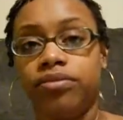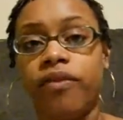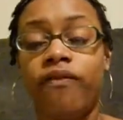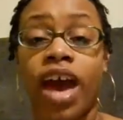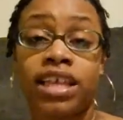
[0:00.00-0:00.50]

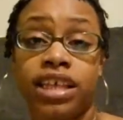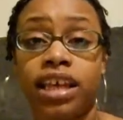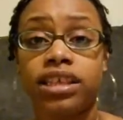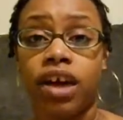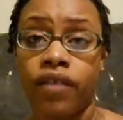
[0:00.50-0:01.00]

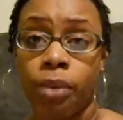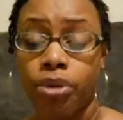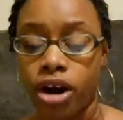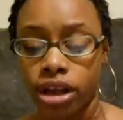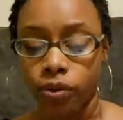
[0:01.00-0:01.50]
facets of that
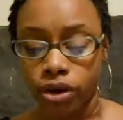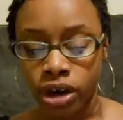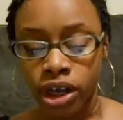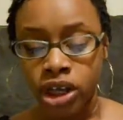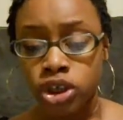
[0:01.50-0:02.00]
party
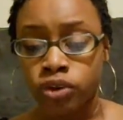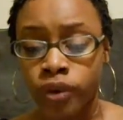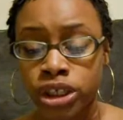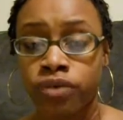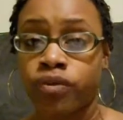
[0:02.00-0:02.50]
were. So
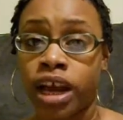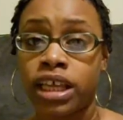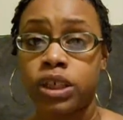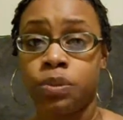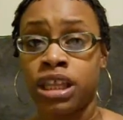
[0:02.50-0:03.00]
Richard
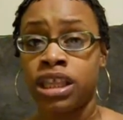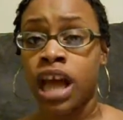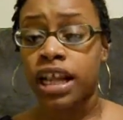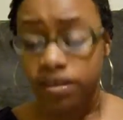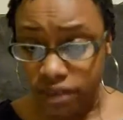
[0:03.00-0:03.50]
Wright spent
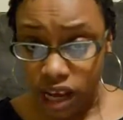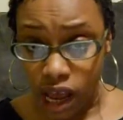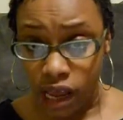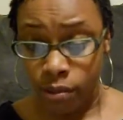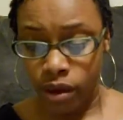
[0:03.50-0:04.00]
lots of
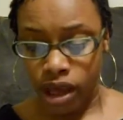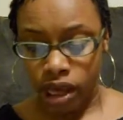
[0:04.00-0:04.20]
time